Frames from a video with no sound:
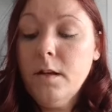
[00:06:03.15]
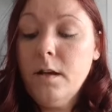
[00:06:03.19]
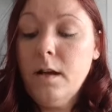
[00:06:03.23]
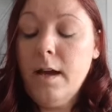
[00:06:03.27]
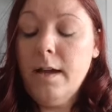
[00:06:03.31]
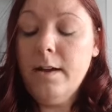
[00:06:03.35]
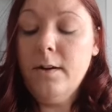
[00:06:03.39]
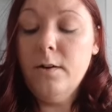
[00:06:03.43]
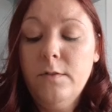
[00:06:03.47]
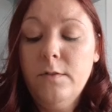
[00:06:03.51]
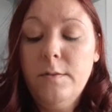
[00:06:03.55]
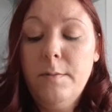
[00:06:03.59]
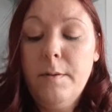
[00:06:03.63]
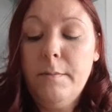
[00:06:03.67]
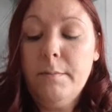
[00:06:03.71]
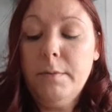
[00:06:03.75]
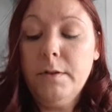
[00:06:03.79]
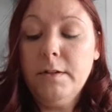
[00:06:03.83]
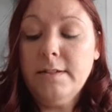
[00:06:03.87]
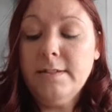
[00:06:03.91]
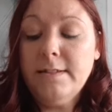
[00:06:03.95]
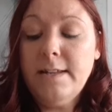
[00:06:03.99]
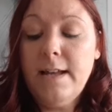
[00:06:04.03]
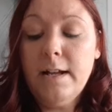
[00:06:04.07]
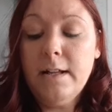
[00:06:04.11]
I remember
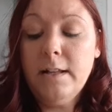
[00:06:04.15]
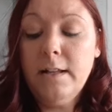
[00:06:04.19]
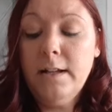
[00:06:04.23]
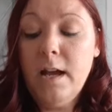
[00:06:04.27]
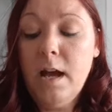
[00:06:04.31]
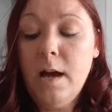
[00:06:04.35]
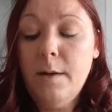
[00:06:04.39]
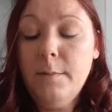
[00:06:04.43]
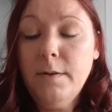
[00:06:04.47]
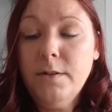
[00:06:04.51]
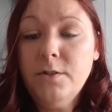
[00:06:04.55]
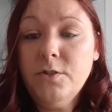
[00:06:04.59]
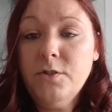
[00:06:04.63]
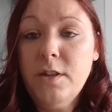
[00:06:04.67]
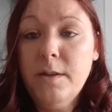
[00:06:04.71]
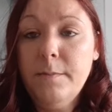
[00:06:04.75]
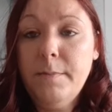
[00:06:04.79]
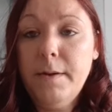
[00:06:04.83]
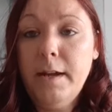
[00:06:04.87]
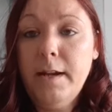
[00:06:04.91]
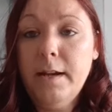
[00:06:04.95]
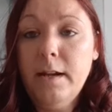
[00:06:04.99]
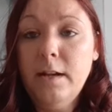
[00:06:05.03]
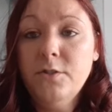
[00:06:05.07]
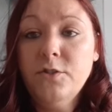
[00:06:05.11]
exactly how much they
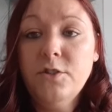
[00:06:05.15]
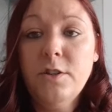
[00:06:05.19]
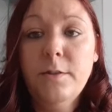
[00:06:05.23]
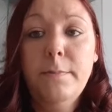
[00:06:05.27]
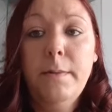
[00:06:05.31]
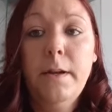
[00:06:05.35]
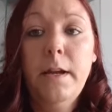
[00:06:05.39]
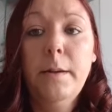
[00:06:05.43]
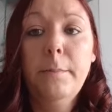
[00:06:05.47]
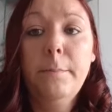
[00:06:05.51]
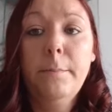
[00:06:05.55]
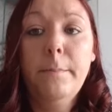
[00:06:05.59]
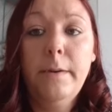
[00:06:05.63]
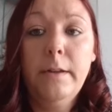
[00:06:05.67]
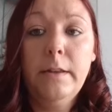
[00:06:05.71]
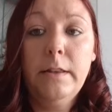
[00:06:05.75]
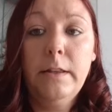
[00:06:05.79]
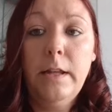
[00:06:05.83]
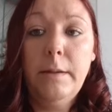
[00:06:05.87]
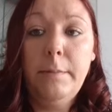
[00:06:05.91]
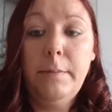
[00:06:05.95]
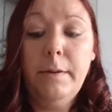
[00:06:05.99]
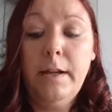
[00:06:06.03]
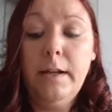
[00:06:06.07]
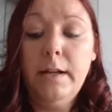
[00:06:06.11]
paid on shipping, but
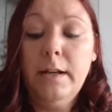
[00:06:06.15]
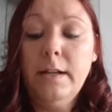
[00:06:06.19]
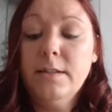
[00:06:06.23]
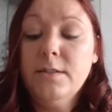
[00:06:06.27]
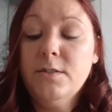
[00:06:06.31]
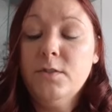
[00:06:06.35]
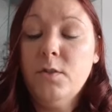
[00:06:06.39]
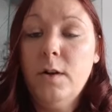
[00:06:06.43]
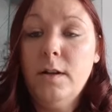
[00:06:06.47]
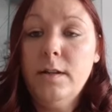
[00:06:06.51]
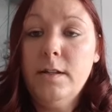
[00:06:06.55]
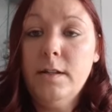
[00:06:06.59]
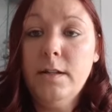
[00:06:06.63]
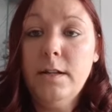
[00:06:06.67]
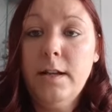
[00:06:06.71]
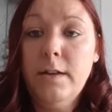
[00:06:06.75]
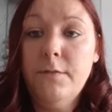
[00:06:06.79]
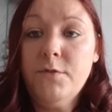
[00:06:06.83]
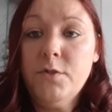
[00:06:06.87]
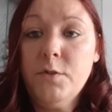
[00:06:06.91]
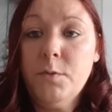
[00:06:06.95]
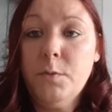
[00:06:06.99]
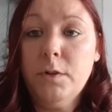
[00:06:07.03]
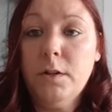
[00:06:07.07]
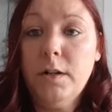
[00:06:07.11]
they paid it, so I didn't have
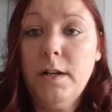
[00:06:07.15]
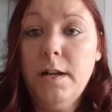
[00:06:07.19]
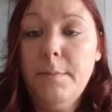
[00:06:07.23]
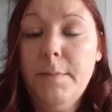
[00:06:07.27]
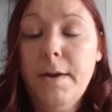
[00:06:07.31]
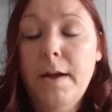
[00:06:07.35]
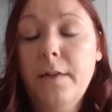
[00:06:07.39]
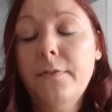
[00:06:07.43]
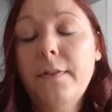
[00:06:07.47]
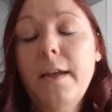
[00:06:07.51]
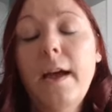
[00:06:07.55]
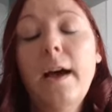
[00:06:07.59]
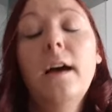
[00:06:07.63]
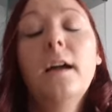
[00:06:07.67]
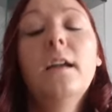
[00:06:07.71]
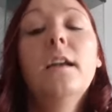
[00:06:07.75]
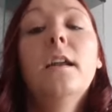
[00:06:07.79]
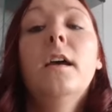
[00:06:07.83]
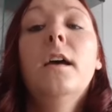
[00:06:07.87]
to worry about that.